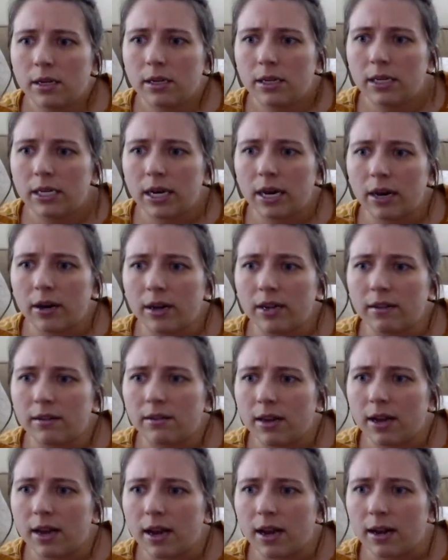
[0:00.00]
T R N
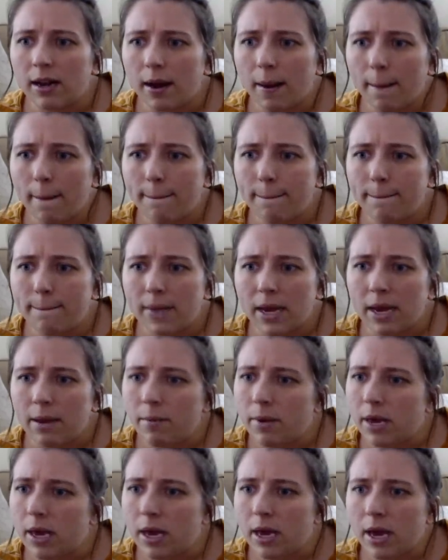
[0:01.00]
said,
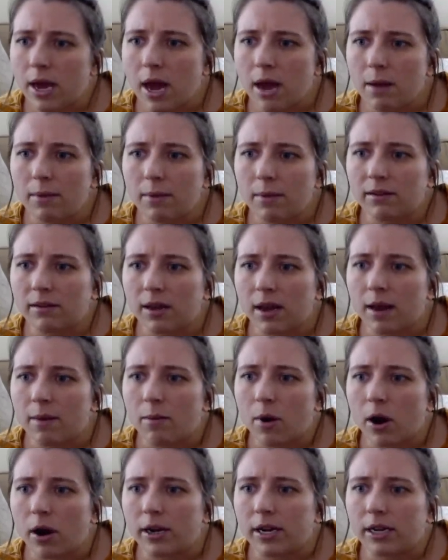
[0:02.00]
maybe M S
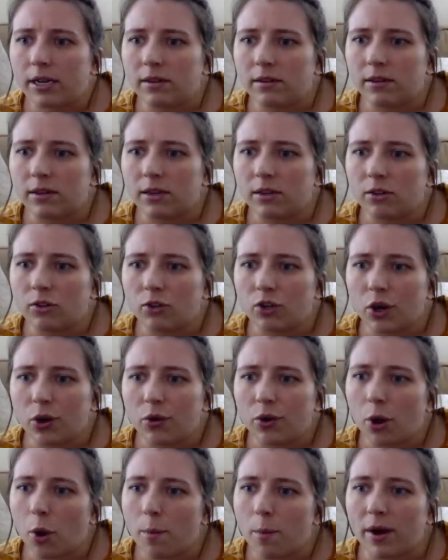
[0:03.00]
M audiences
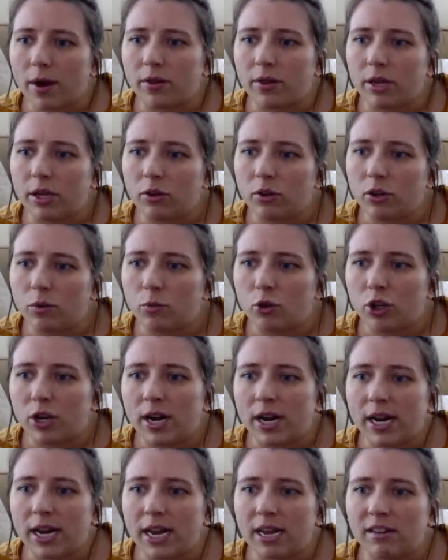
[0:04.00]
don't know about the YouTube
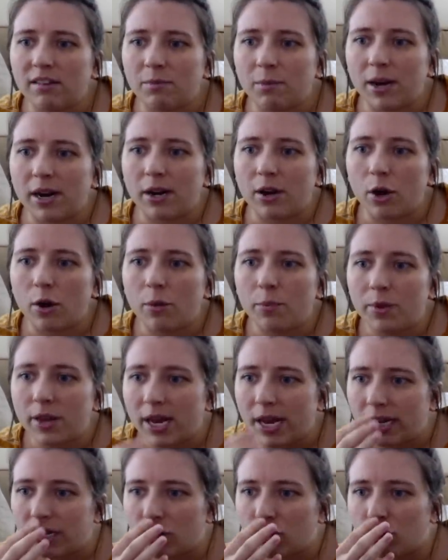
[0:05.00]
shenanigans, but I'd hope
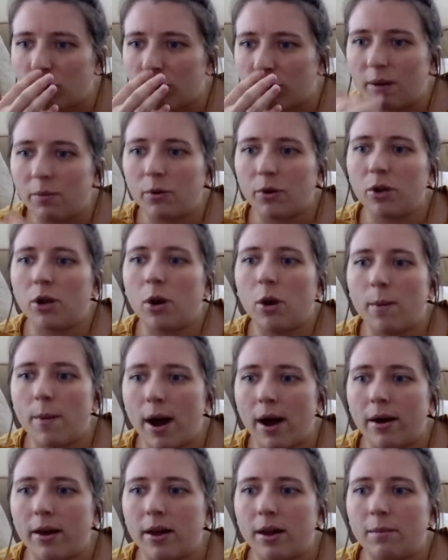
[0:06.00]
the industry people know
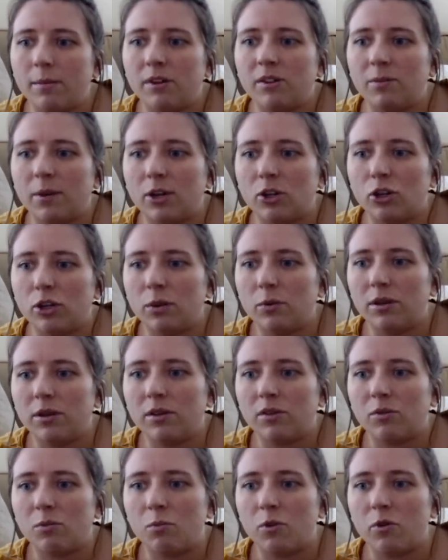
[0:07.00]
about him, especially with
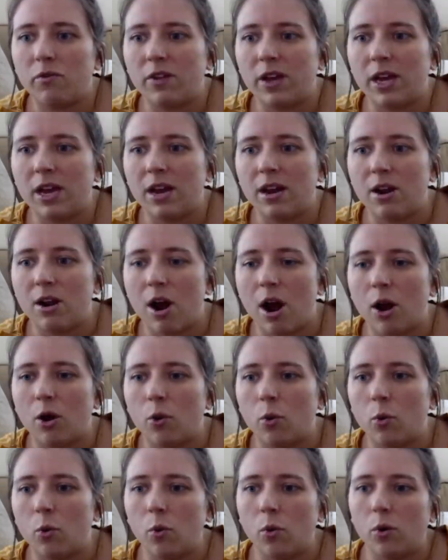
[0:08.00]
his movie Not
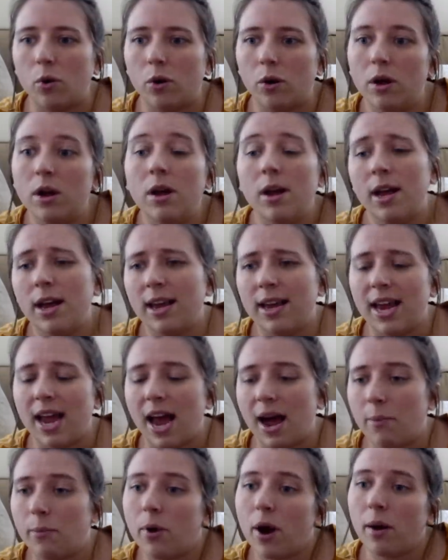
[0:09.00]
Cool.
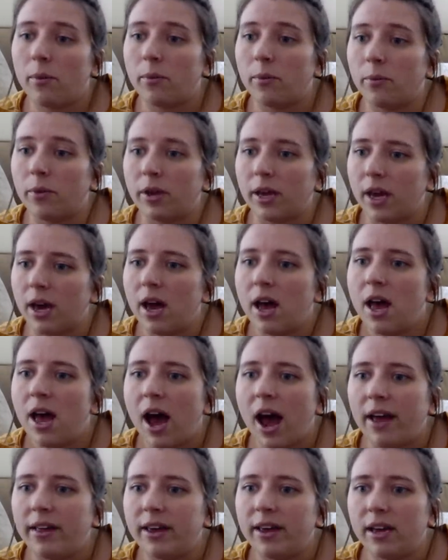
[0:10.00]
Yeah, probably.
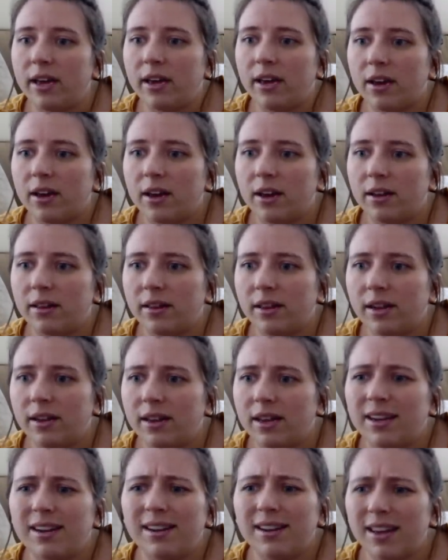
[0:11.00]
I think that
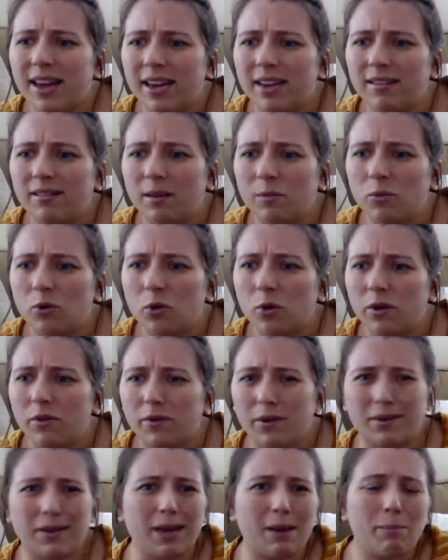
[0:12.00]
they did, like, some sort of,
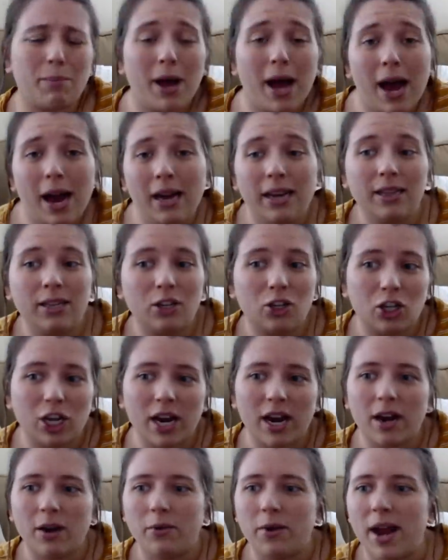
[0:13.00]
it's like behind the
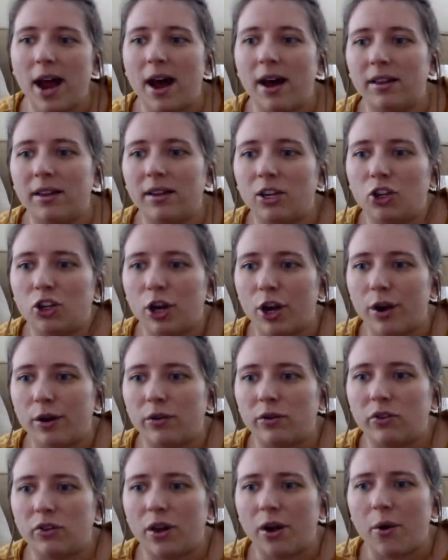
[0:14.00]
chair reality
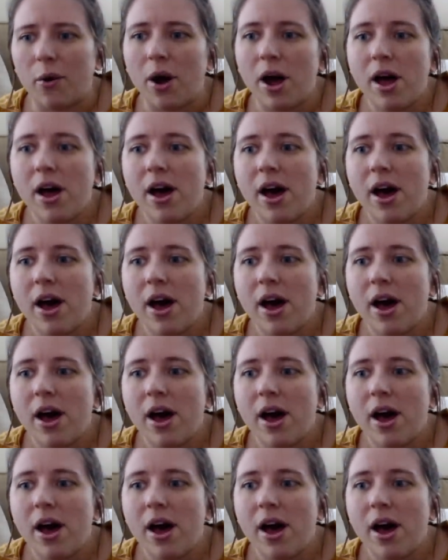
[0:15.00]
show, so